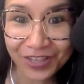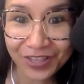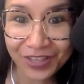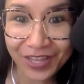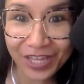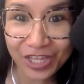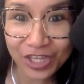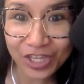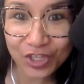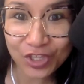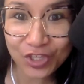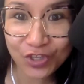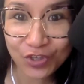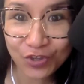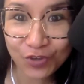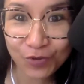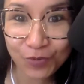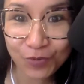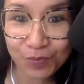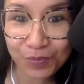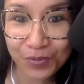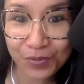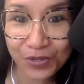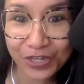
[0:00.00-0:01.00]
Like
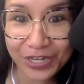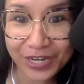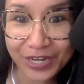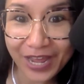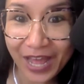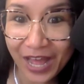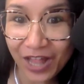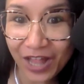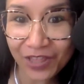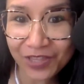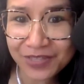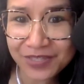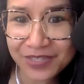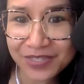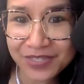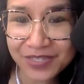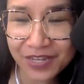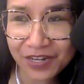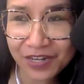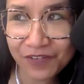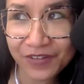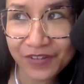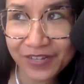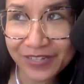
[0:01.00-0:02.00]
you put hell
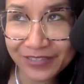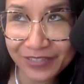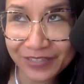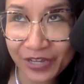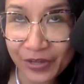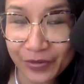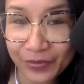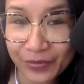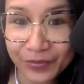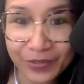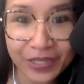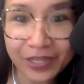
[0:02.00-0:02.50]
instead of hello,